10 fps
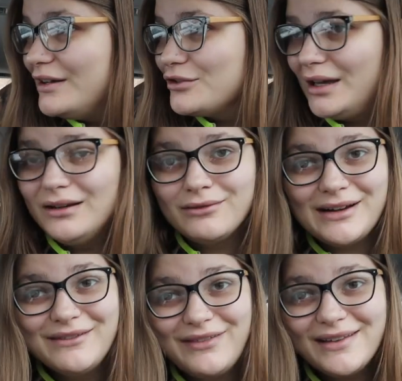going to try to
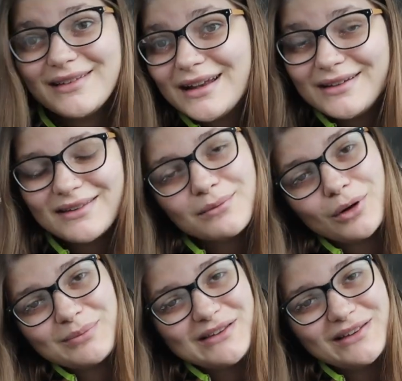reinvest it into some
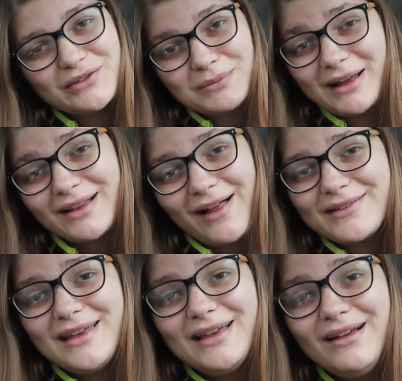more pieces for my
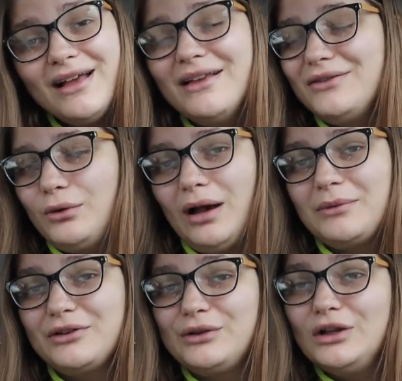closet. So
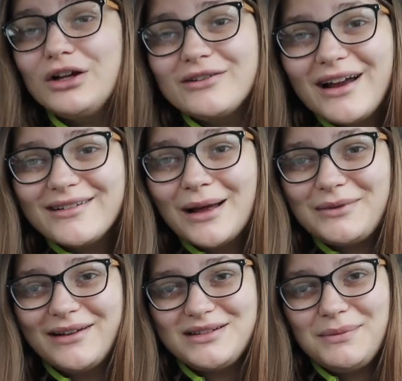I'm going to look around
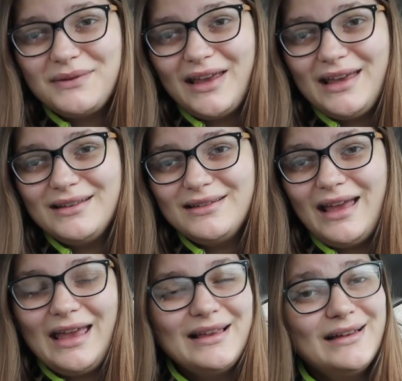Uptown Cheapskate
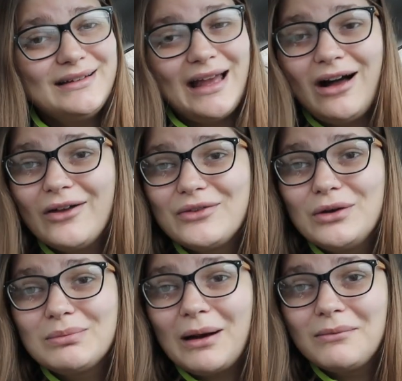and I
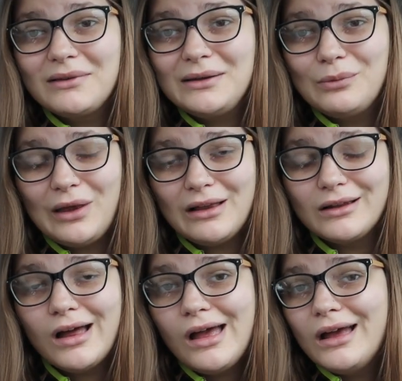also probably
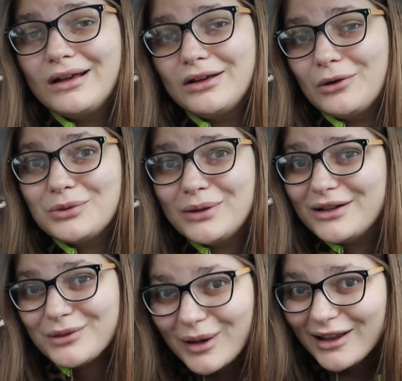will go to a
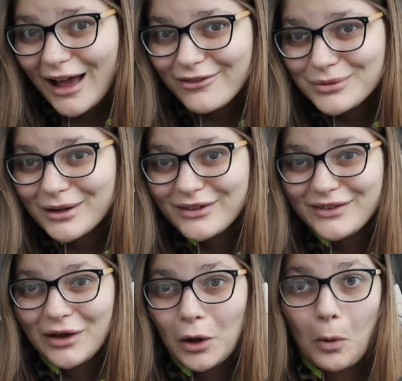Goodwill afterwards.
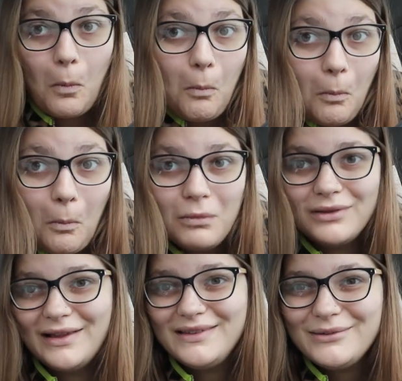So
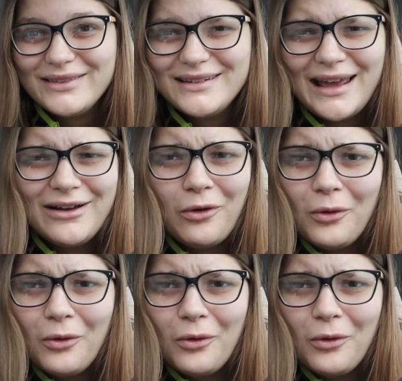let's see what the day